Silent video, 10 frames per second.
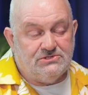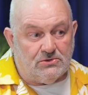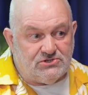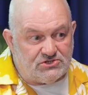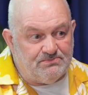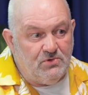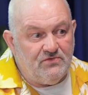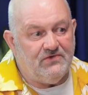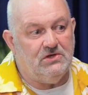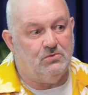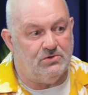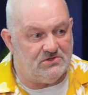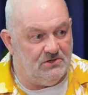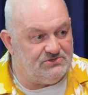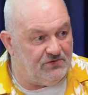So just moving your
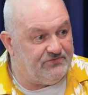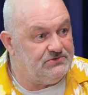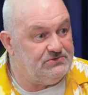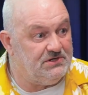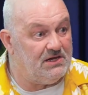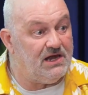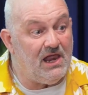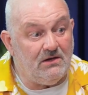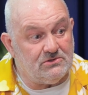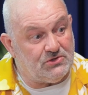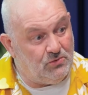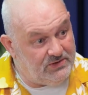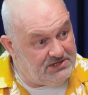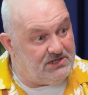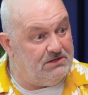workloads over to the cloud
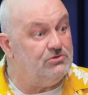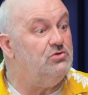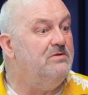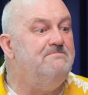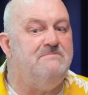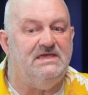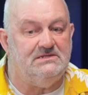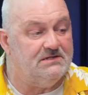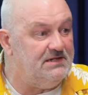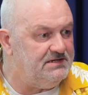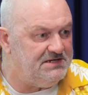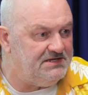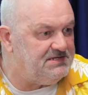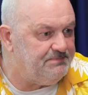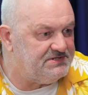already gives you immediately an
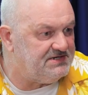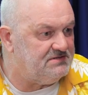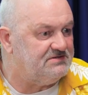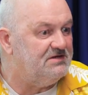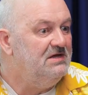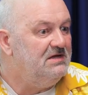80%